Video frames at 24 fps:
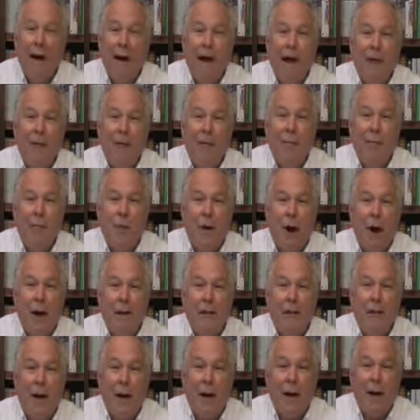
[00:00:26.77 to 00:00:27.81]
of
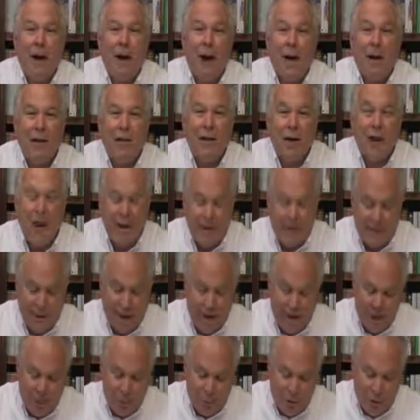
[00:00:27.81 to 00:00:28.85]
project contracts
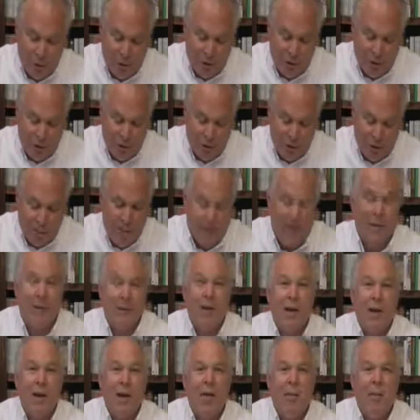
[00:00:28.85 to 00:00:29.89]
and
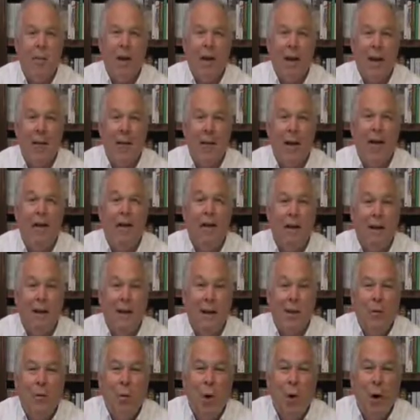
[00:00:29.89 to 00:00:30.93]
procurements. Can you believe it?
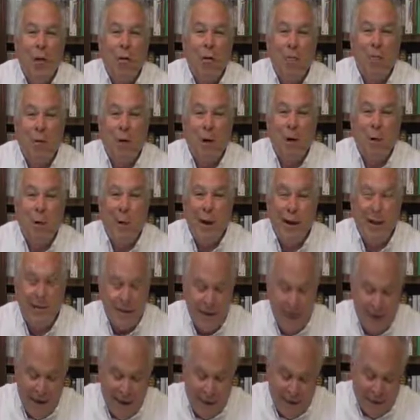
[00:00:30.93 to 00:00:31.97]
We're 3
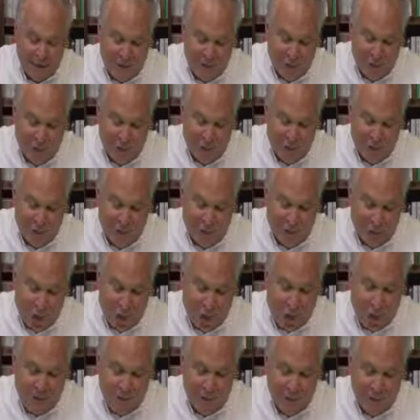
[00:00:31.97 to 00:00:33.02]
weeks into the
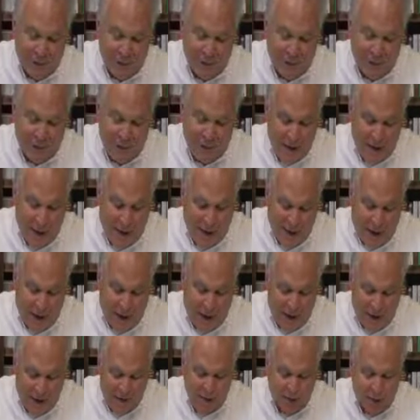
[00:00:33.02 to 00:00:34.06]
term.
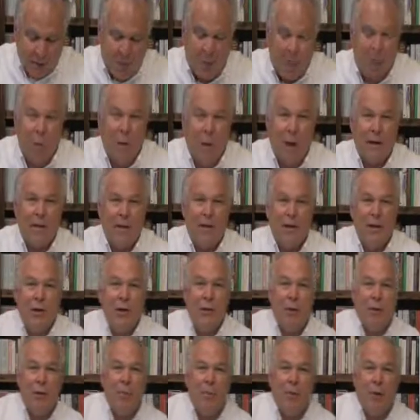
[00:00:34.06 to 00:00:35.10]
Want
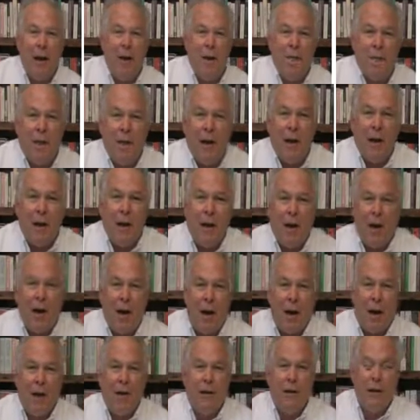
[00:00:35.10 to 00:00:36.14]
to briefly look
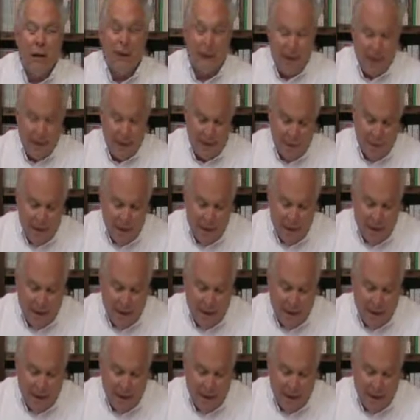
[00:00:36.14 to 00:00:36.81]
at our agenda.